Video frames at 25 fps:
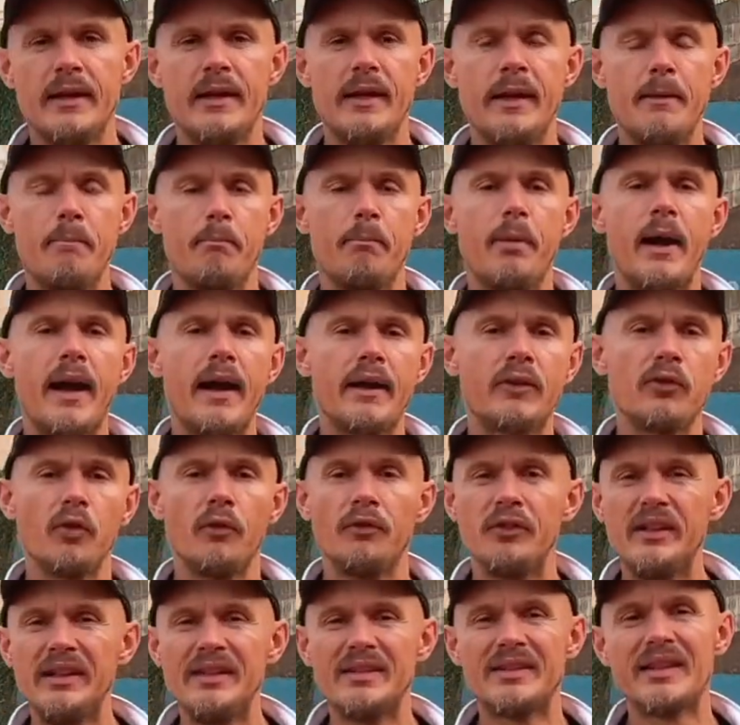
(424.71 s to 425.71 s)
impact
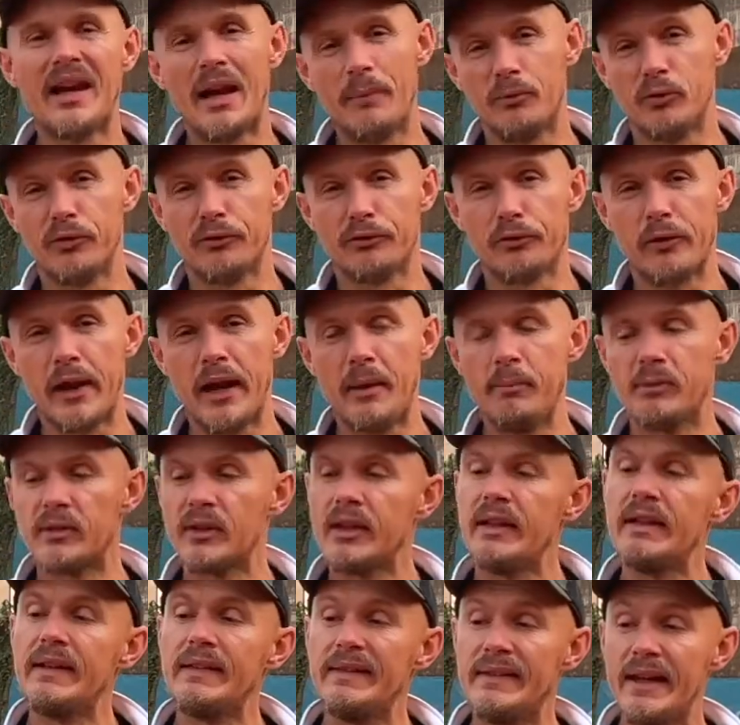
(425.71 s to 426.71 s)
of these types of frames.
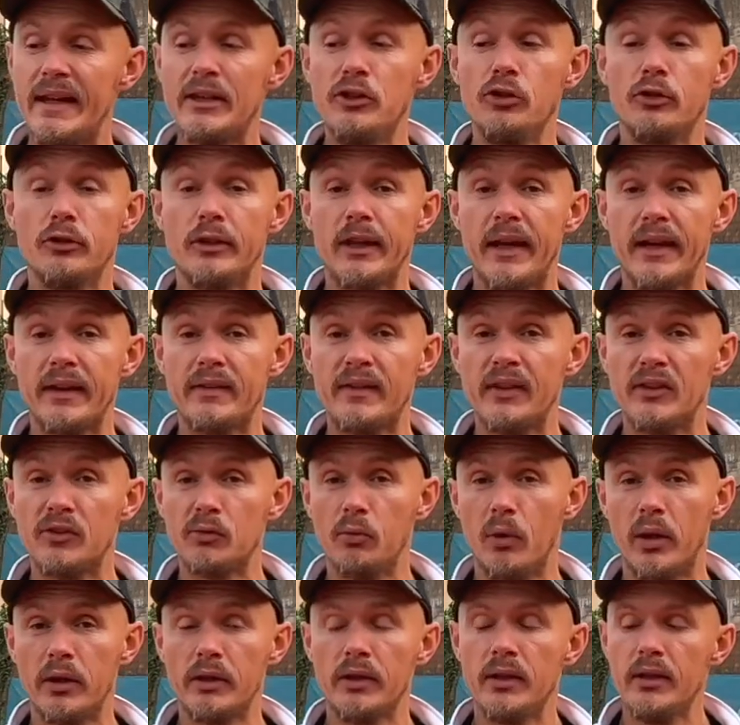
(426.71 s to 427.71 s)
Then you'd like
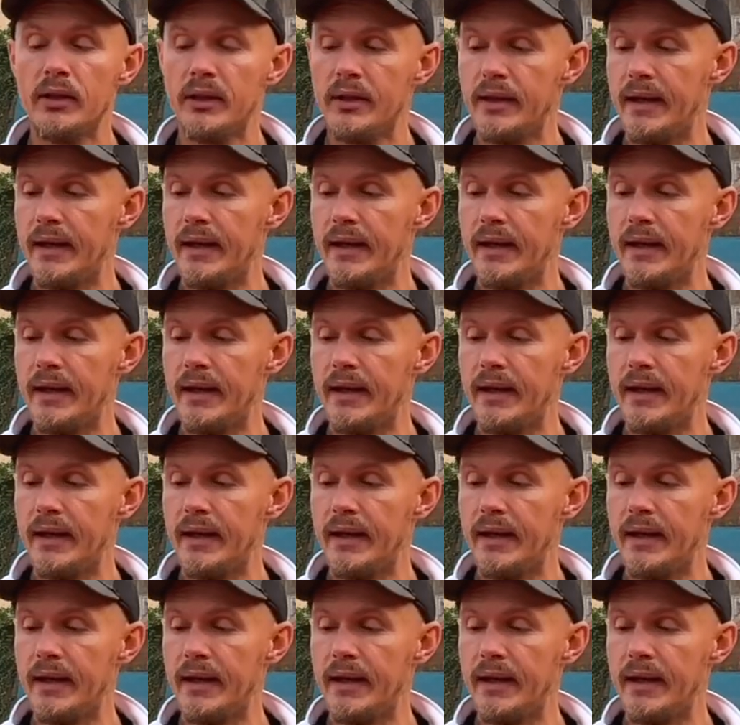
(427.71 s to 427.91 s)
this one.